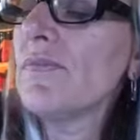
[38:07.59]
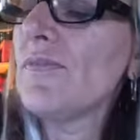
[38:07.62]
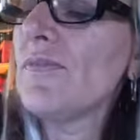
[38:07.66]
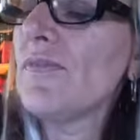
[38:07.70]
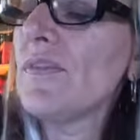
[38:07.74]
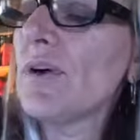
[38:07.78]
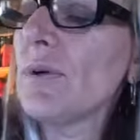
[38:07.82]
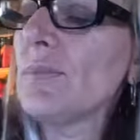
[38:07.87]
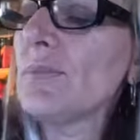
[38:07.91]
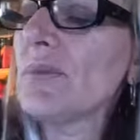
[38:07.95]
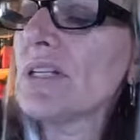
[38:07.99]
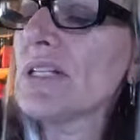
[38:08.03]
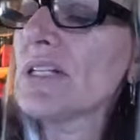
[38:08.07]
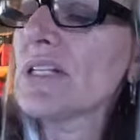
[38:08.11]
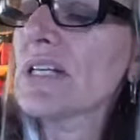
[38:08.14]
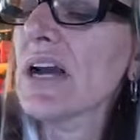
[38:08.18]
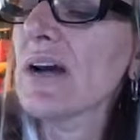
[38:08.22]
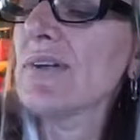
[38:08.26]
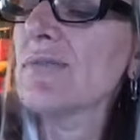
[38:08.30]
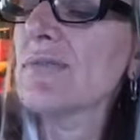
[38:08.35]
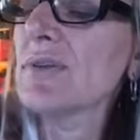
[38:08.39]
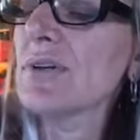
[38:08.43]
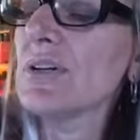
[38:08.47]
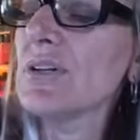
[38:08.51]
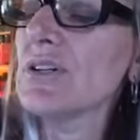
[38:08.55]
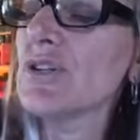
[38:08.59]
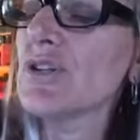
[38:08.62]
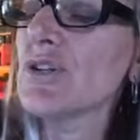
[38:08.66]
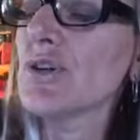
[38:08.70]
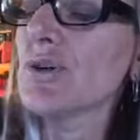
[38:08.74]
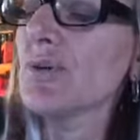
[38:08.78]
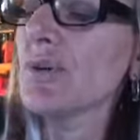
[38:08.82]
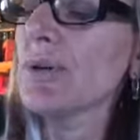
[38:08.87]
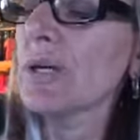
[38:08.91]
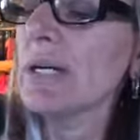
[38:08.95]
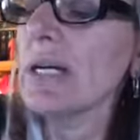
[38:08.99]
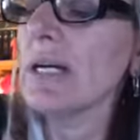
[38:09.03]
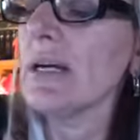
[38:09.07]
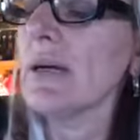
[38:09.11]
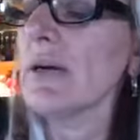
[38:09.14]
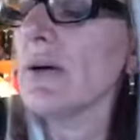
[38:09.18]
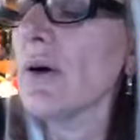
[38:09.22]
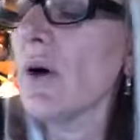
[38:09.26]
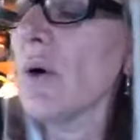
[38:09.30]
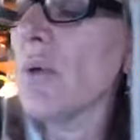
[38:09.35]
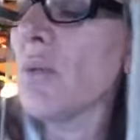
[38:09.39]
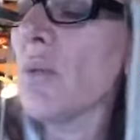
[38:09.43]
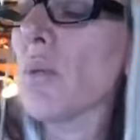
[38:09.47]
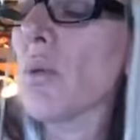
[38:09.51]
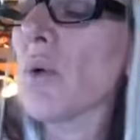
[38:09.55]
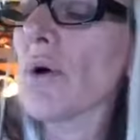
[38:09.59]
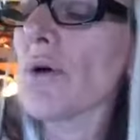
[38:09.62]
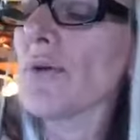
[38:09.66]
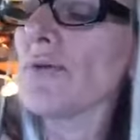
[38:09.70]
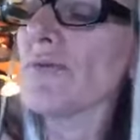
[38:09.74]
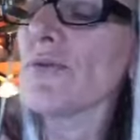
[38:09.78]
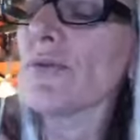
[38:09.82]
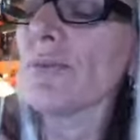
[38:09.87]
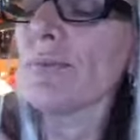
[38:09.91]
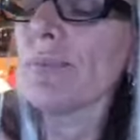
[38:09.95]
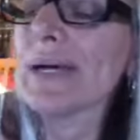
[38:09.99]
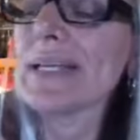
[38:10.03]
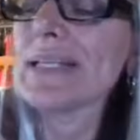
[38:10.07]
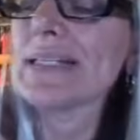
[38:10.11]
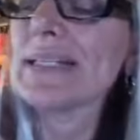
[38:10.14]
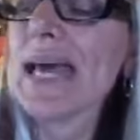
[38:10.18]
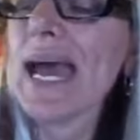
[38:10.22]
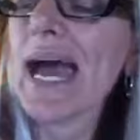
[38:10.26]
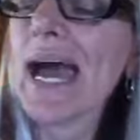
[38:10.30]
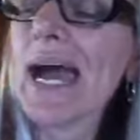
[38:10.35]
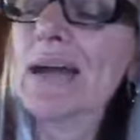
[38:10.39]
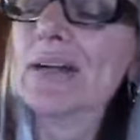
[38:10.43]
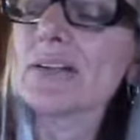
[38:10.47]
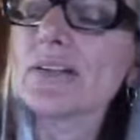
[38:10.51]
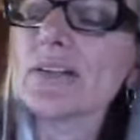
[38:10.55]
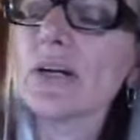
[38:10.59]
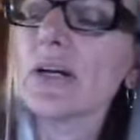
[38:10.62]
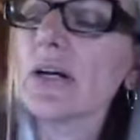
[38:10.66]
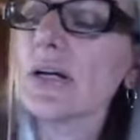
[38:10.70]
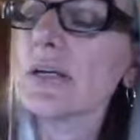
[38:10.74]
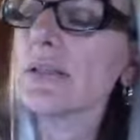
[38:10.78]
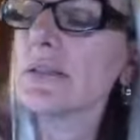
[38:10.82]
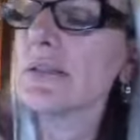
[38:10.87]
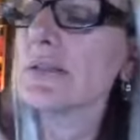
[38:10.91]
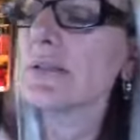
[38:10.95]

Film Discovery Jury Award for Best Actor.